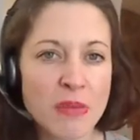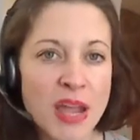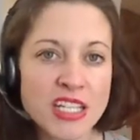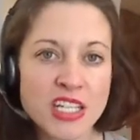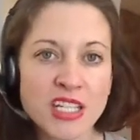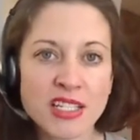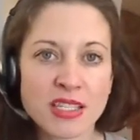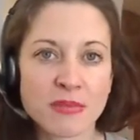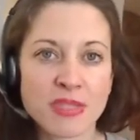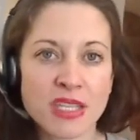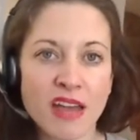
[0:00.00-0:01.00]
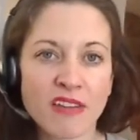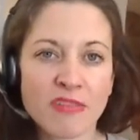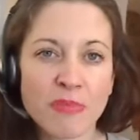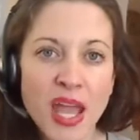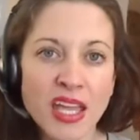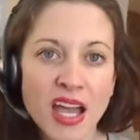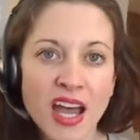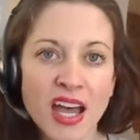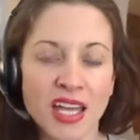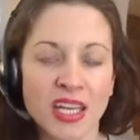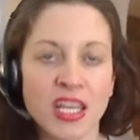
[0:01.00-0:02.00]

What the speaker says: by Jesus Himself, by God,